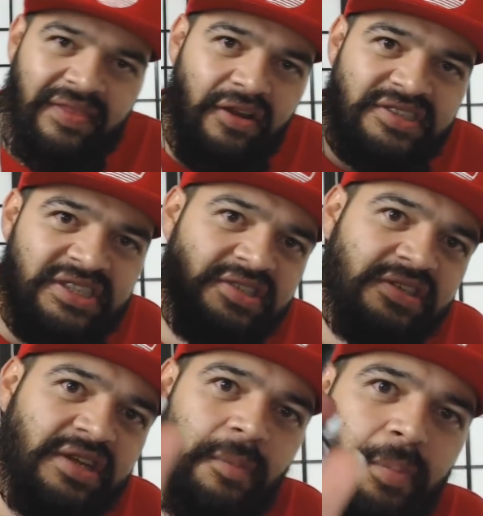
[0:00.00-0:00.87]
Their
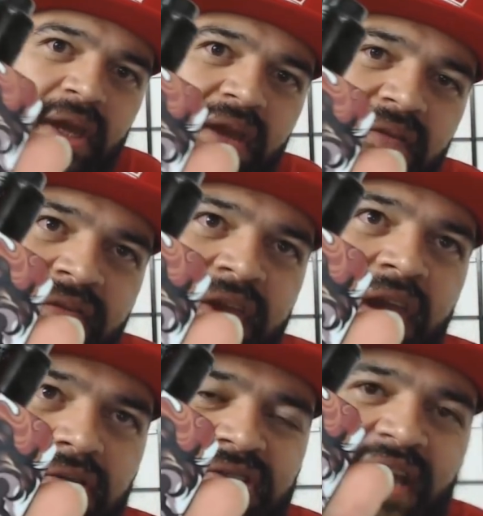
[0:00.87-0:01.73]
sister company,
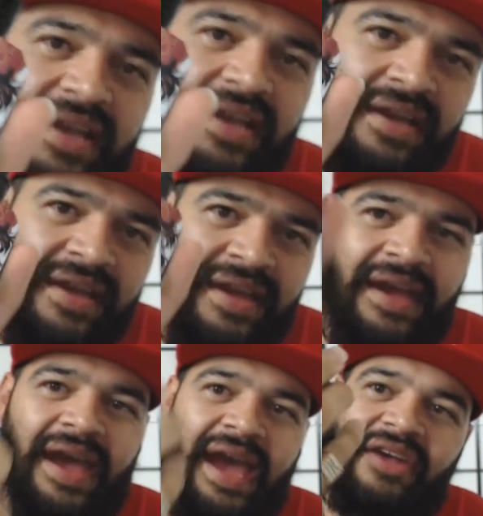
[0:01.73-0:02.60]
VOTech,
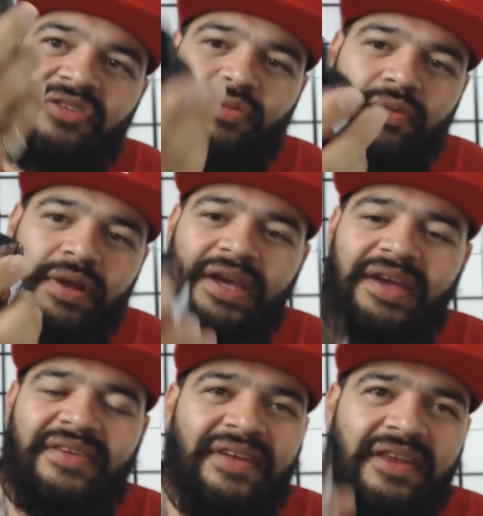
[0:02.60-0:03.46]
has
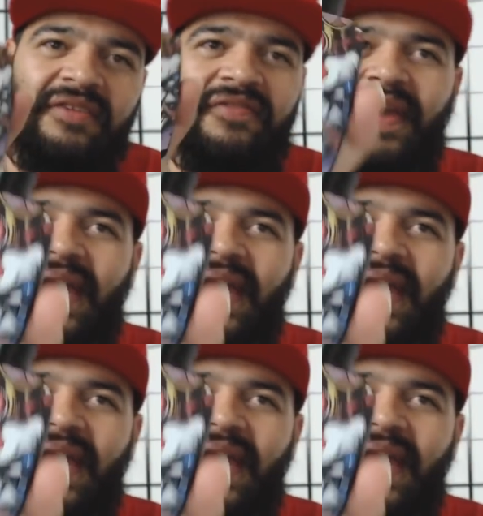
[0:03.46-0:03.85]
released the